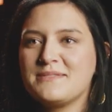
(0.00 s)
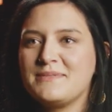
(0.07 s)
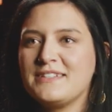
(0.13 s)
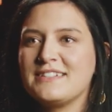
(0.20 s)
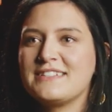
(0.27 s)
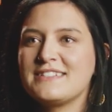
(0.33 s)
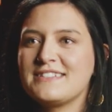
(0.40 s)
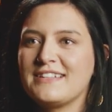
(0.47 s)

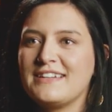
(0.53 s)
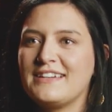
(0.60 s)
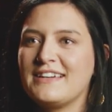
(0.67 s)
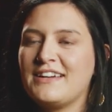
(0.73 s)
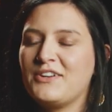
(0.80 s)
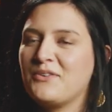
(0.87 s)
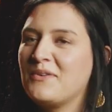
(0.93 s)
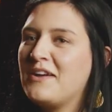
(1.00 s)
because like
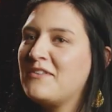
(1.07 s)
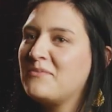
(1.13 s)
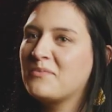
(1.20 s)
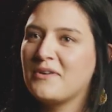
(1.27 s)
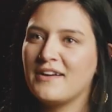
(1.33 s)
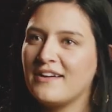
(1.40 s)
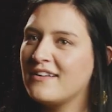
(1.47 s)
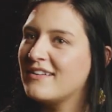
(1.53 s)
I don't have
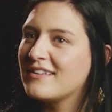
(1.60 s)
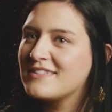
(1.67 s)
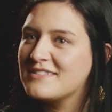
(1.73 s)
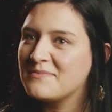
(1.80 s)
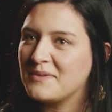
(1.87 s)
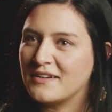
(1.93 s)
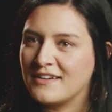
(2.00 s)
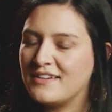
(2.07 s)
prior
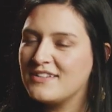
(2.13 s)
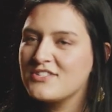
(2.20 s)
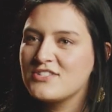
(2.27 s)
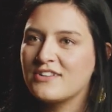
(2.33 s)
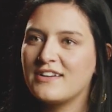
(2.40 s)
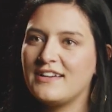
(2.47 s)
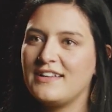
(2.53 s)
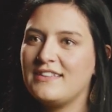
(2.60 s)
experience
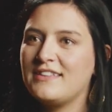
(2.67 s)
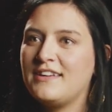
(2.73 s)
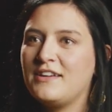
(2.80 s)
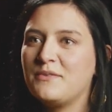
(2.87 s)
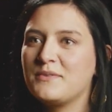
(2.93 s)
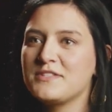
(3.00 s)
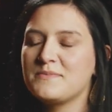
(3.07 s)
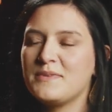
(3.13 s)
or
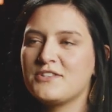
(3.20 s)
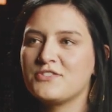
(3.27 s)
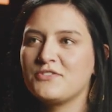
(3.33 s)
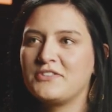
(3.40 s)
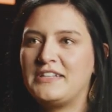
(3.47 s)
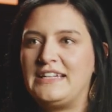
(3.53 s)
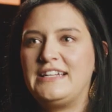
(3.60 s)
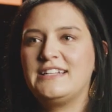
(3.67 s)
anything with special
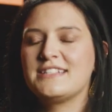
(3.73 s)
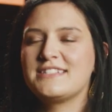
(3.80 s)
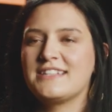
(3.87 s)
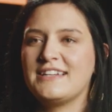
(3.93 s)
needs.